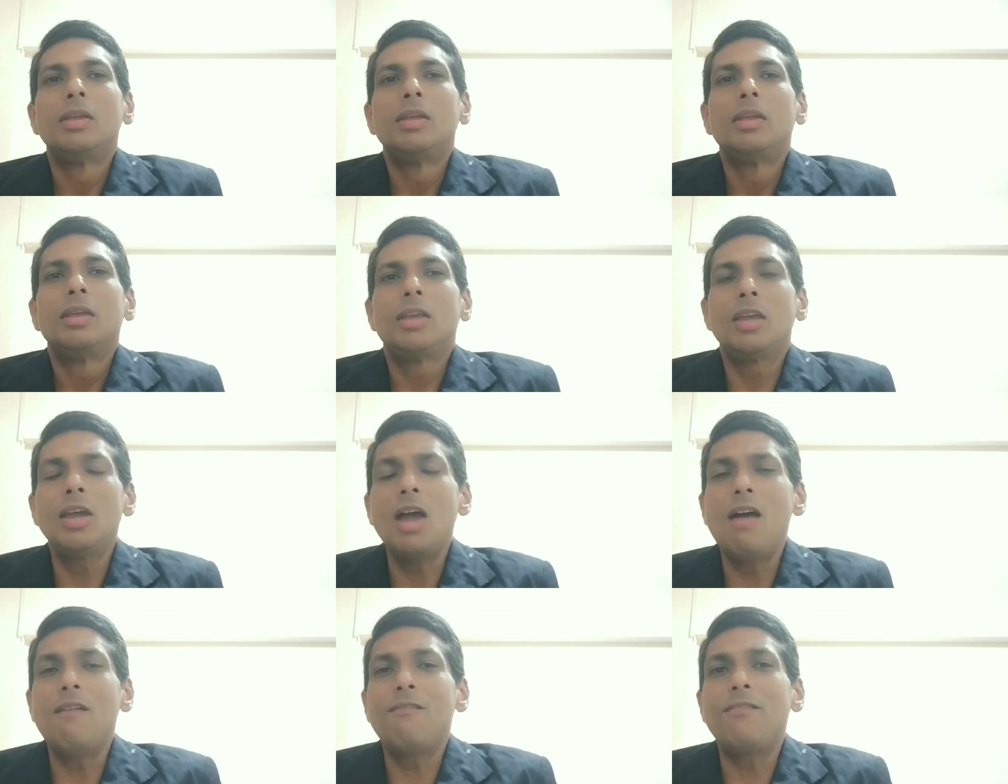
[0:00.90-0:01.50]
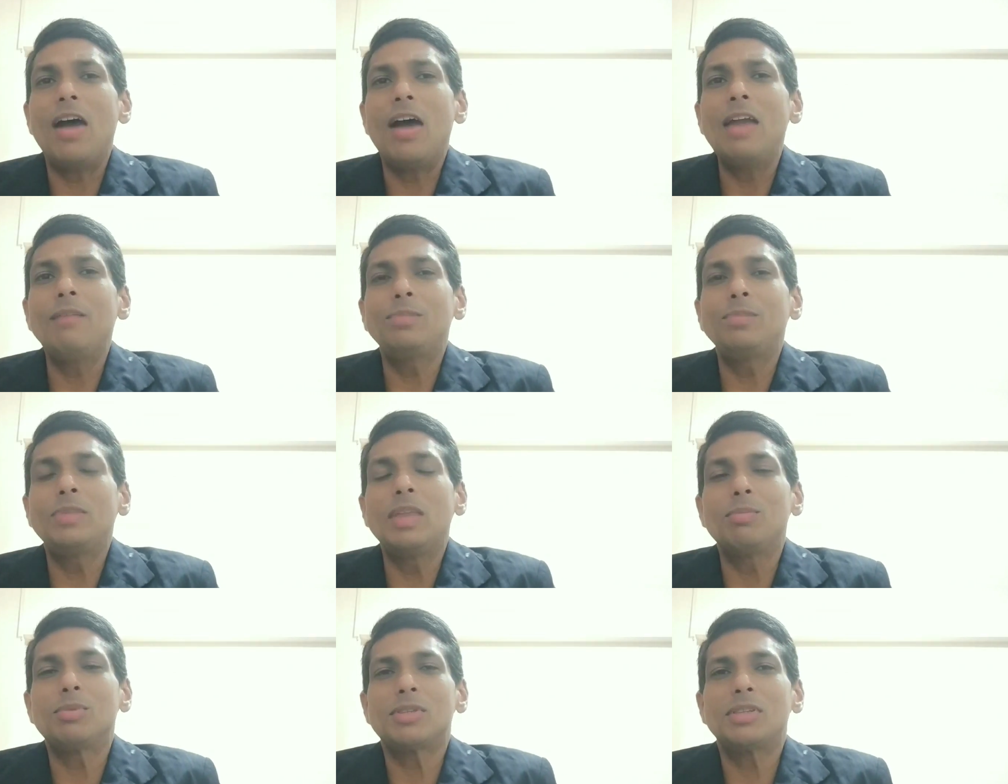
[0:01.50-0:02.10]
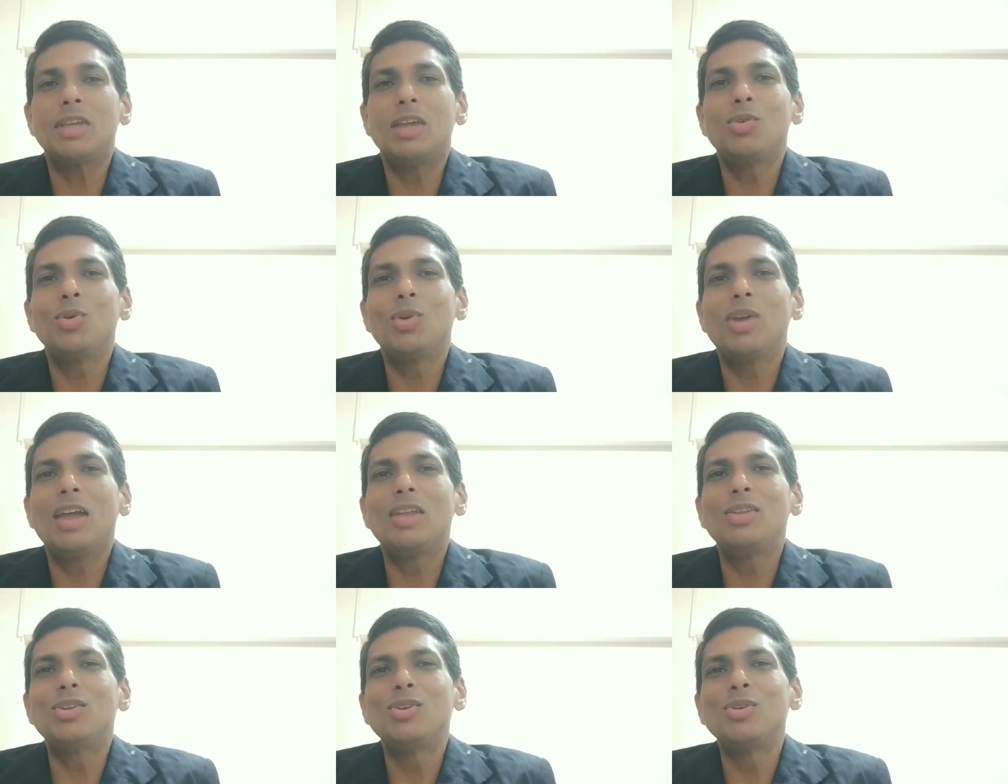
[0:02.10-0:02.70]
Here are 5 tips that you
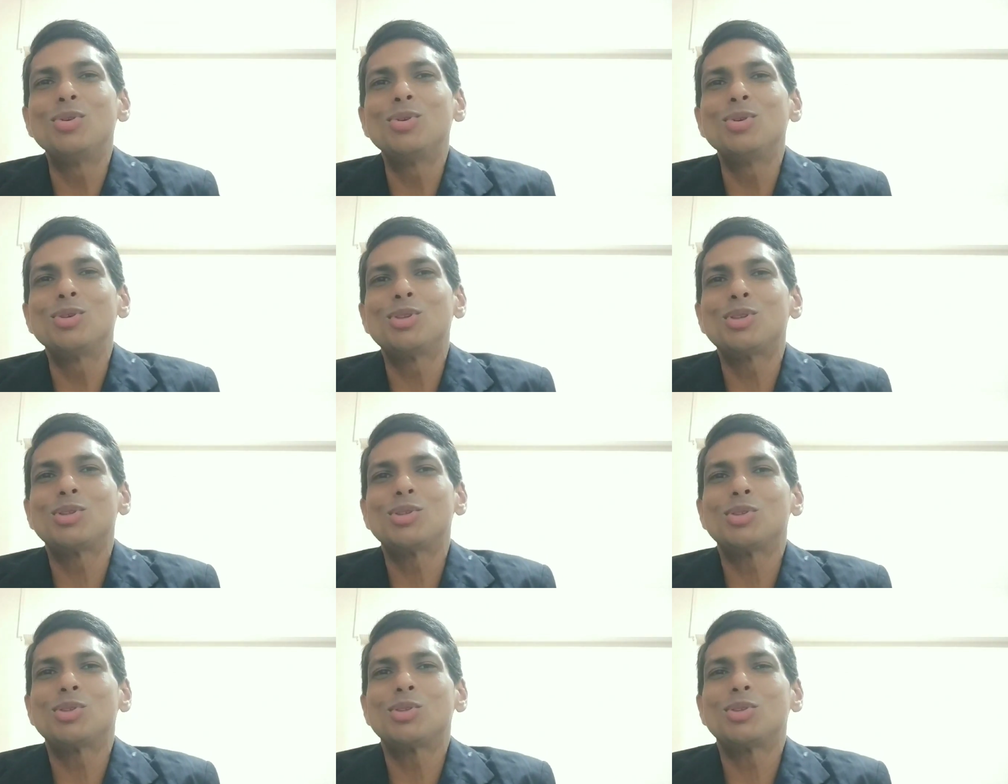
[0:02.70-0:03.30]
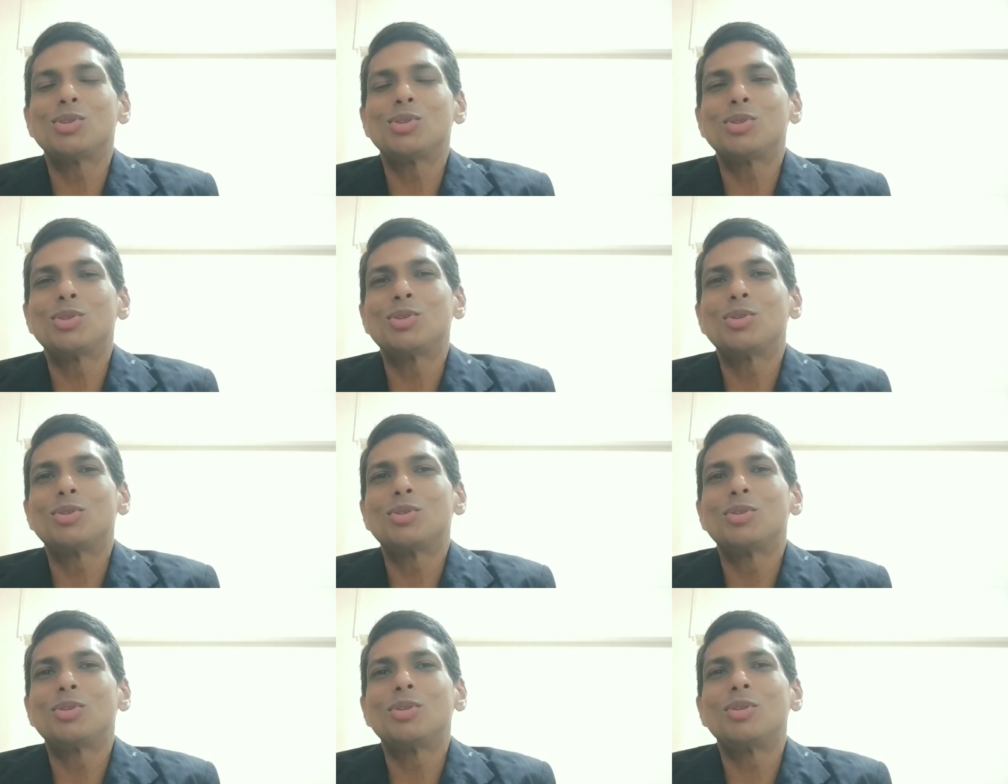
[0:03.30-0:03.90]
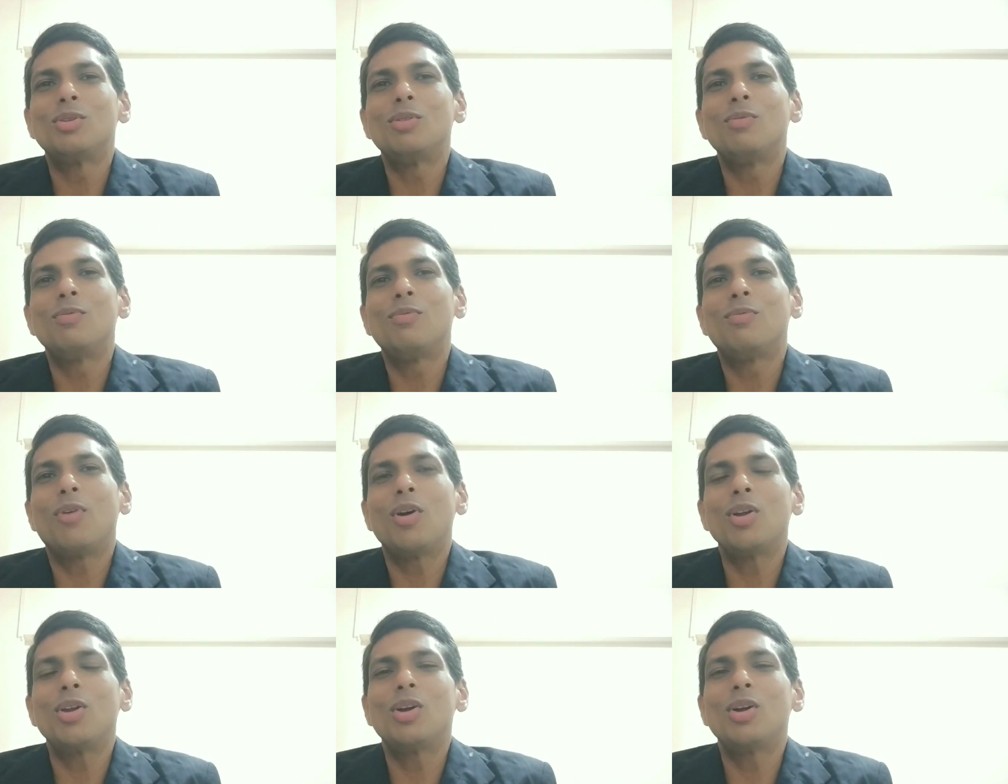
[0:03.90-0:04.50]
can use
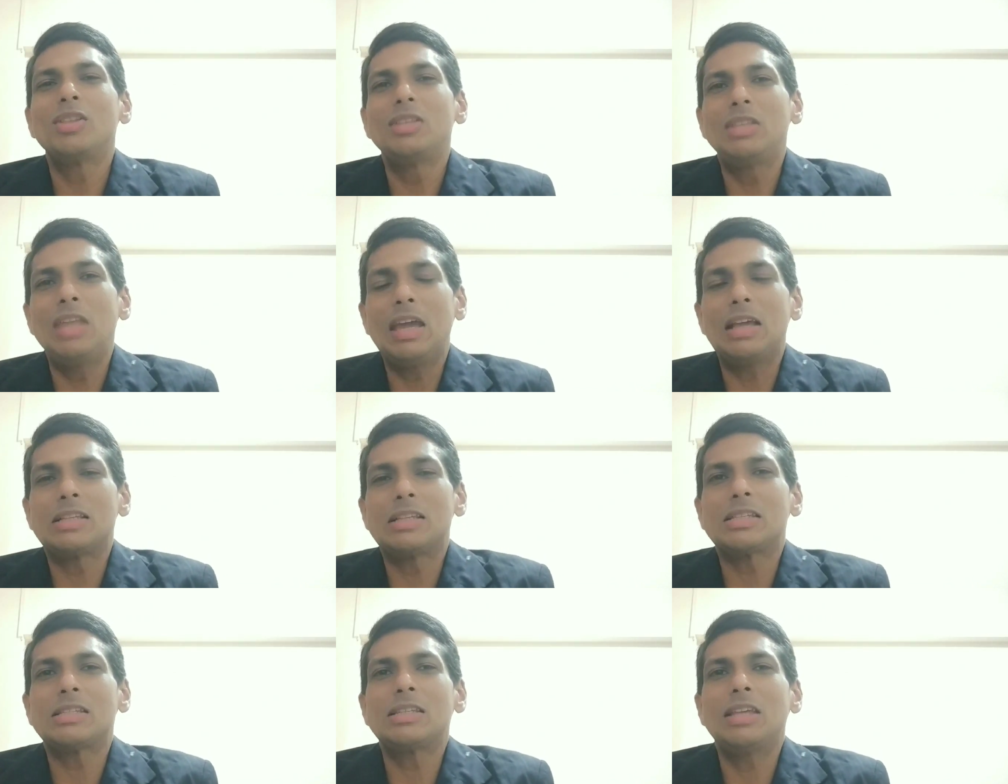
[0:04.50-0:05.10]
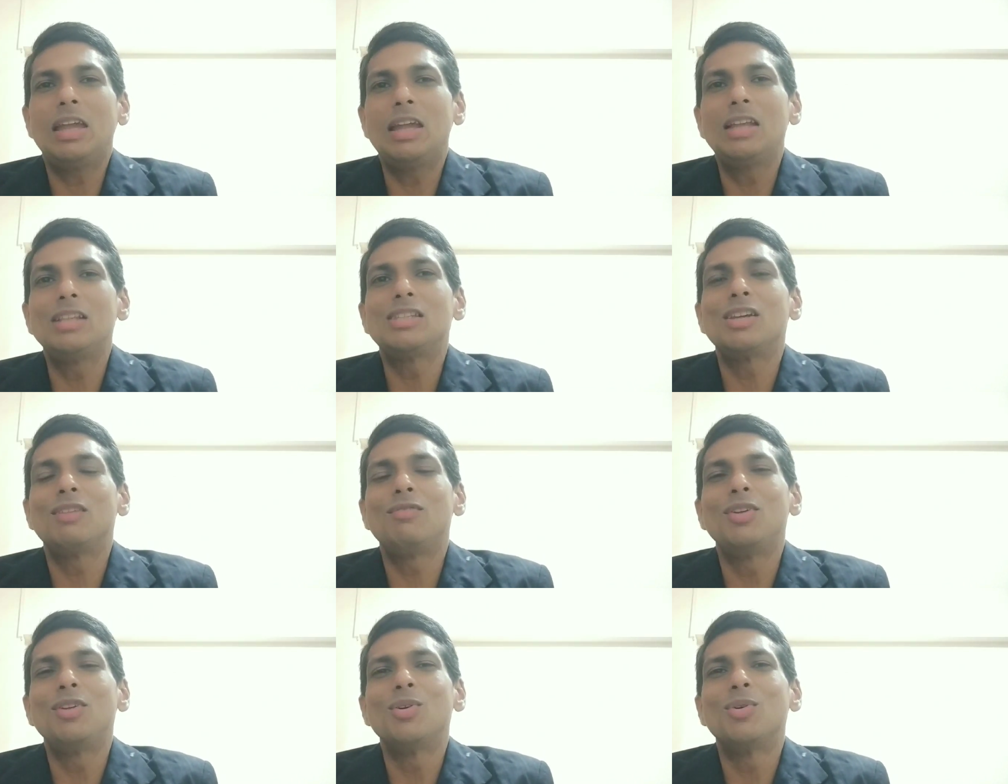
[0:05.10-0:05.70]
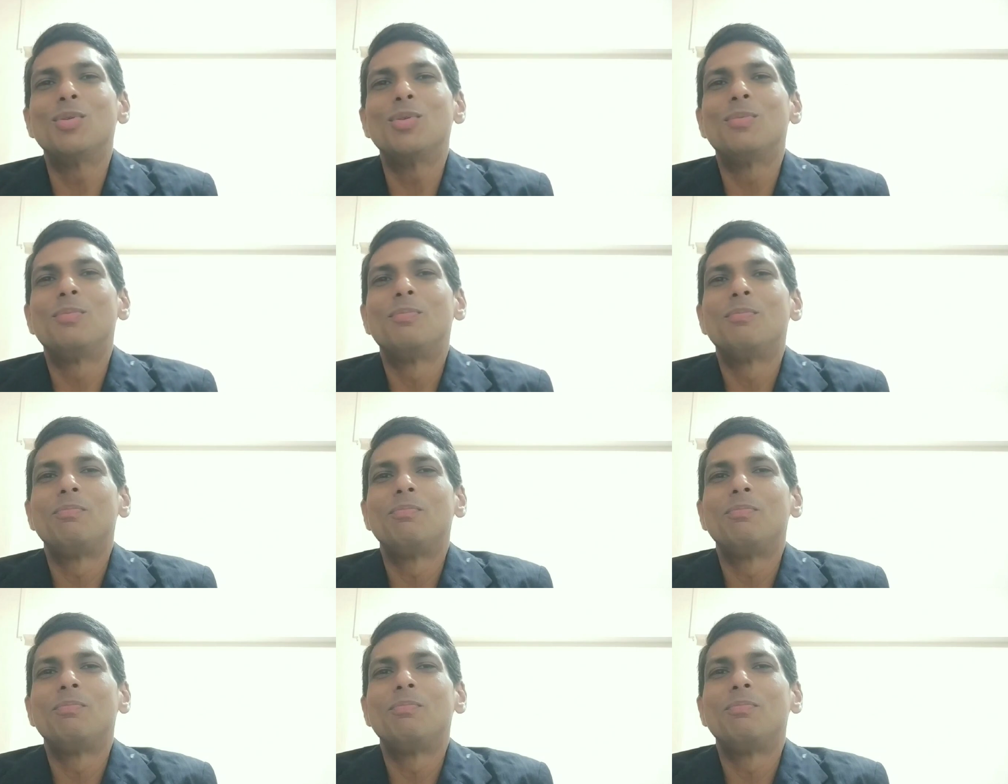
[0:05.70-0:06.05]
for your next interview.